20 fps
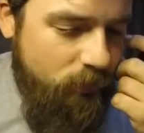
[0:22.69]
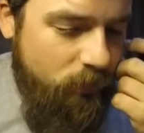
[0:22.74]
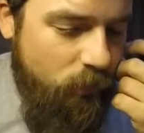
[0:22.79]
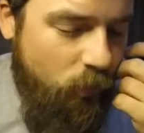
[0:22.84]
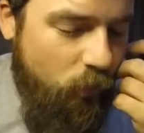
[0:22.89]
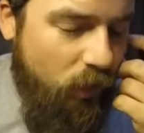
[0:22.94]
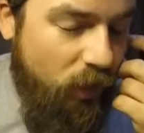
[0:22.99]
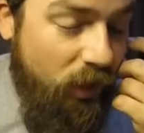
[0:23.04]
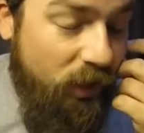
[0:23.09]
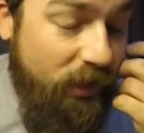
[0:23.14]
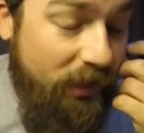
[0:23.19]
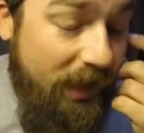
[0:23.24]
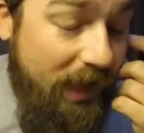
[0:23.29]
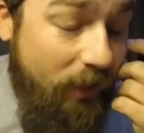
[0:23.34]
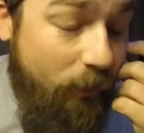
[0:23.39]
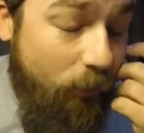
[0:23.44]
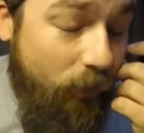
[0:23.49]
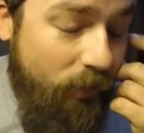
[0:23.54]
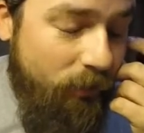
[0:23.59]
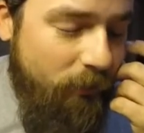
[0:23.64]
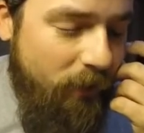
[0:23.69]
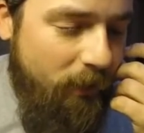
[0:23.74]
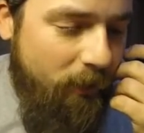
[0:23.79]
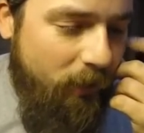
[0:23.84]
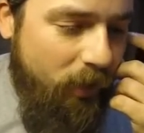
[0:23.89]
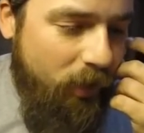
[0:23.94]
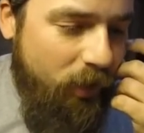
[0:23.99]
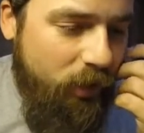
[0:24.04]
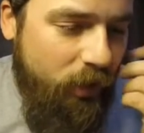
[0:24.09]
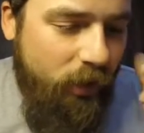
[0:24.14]
work yet with my
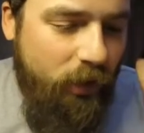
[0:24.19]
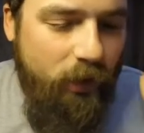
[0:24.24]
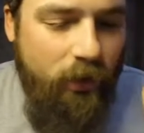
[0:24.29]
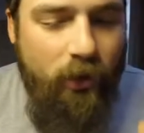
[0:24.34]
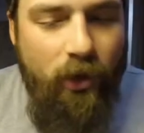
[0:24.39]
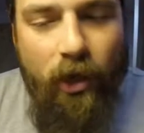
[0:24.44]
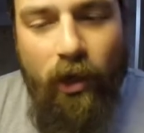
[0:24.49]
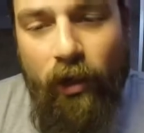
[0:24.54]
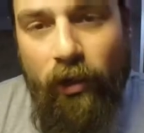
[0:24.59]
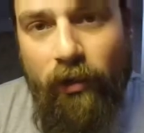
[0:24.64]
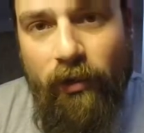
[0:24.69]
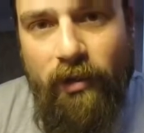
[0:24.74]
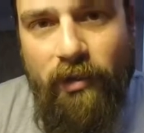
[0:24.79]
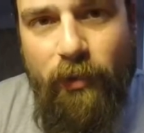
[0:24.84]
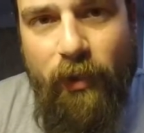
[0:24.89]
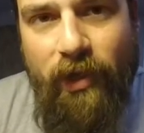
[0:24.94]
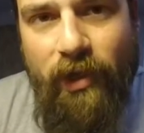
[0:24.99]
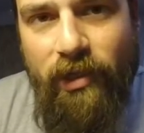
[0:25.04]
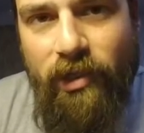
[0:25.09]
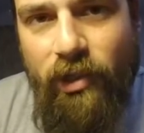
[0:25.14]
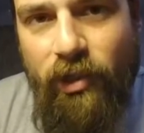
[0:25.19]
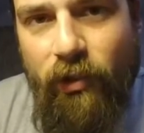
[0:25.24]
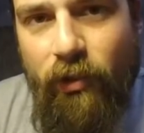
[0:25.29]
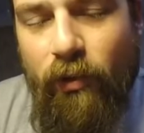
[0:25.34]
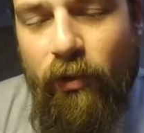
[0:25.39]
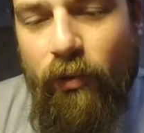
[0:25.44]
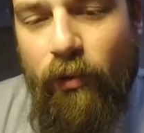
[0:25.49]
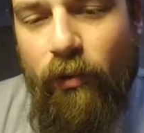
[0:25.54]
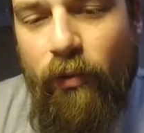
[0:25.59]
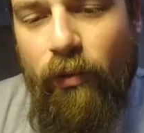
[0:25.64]
marker. I'll explain to
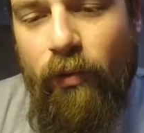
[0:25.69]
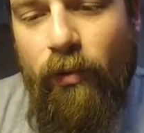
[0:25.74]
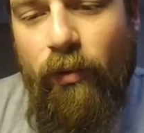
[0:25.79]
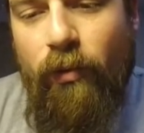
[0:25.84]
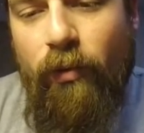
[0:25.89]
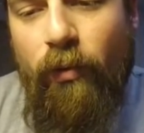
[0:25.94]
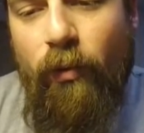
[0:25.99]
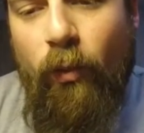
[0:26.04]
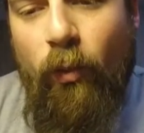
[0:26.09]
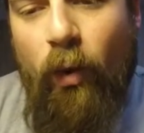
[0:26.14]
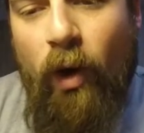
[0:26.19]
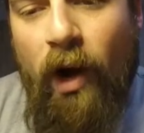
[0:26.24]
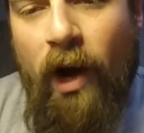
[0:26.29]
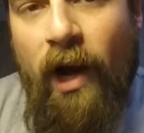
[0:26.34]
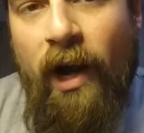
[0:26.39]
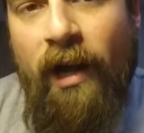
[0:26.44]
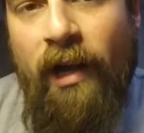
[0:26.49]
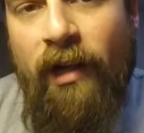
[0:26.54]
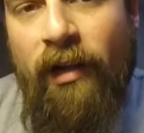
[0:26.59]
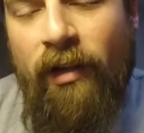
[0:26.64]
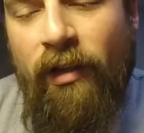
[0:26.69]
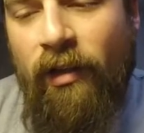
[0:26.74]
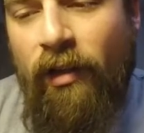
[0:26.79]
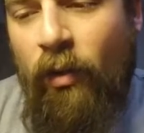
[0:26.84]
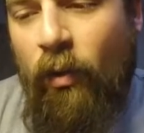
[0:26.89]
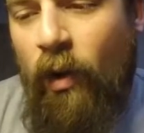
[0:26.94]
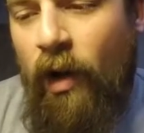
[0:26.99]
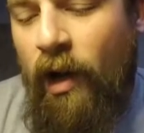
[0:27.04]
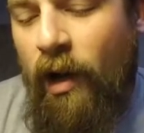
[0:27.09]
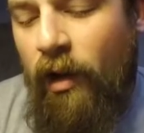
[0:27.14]
you why in a
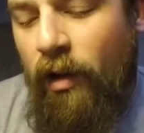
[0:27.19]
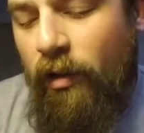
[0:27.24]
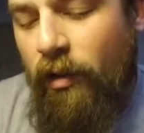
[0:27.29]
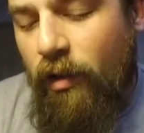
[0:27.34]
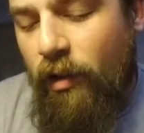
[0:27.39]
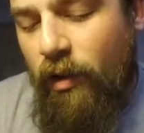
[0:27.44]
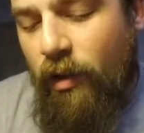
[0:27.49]
little while.